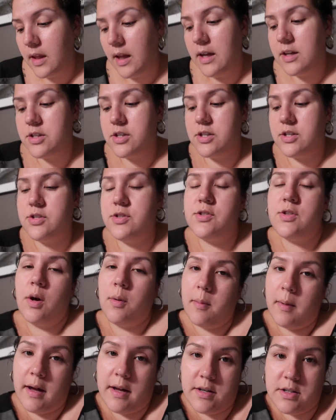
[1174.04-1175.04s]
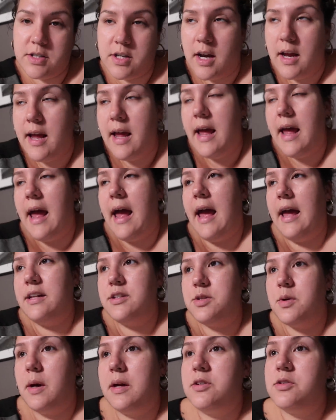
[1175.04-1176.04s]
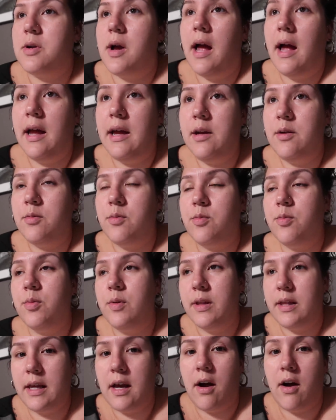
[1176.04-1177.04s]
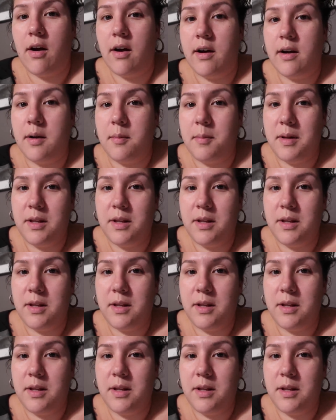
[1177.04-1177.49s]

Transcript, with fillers: it's just so much. And so I try really hard.